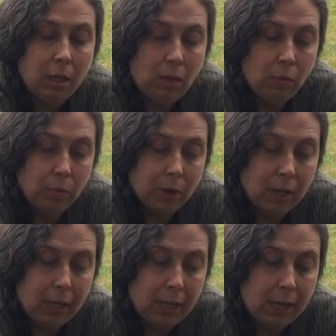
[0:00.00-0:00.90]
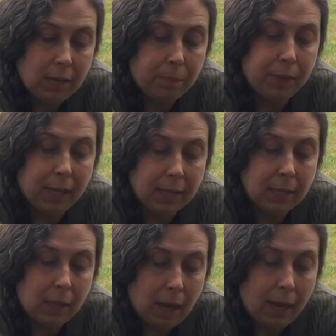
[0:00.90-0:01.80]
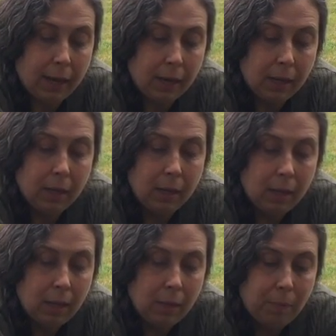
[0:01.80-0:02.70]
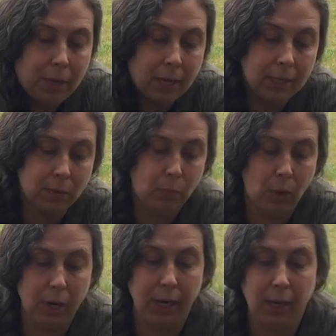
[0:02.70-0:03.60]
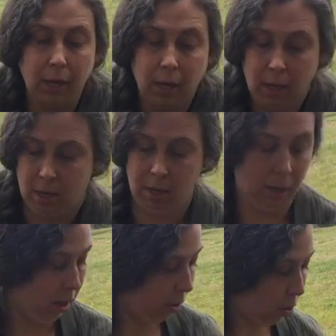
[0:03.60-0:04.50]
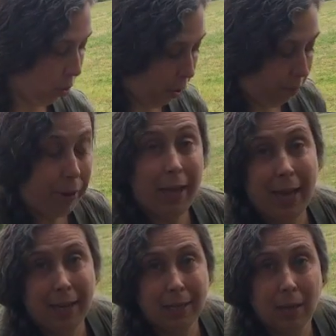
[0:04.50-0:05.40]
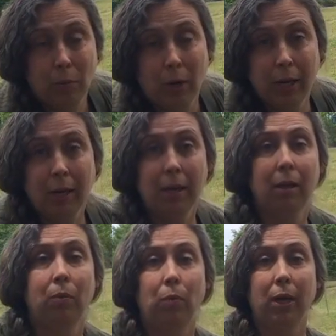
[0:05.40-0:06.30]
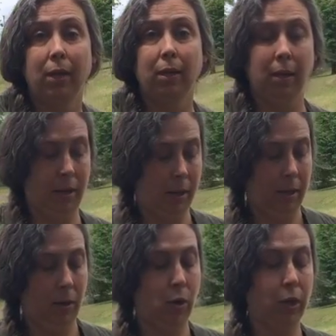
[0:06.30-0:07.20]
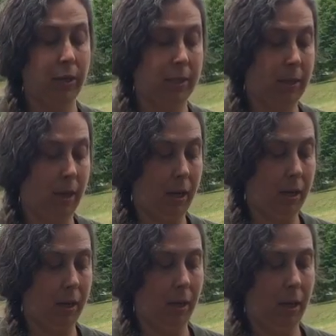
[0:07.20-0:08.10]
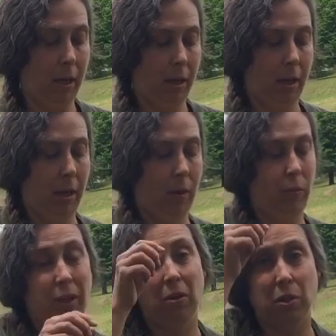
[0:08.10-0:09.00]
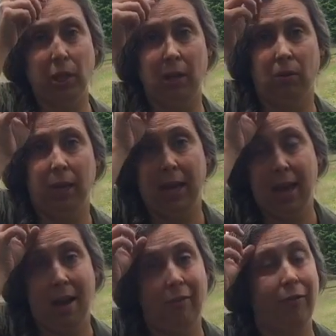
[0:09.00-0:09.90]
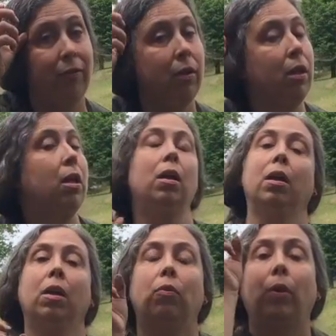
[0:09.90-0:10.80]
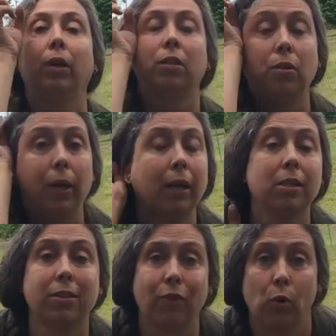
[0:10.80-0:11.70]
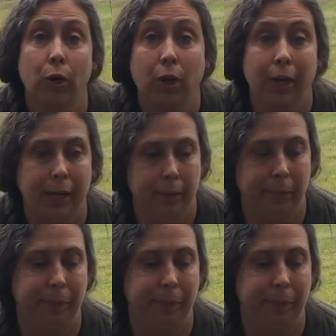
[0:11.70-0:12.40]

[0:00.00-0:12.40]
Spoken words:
you really need to plant a lot. Because one corn plant, one corn stalk, will usually only have 1 or 2 ears of corn on it.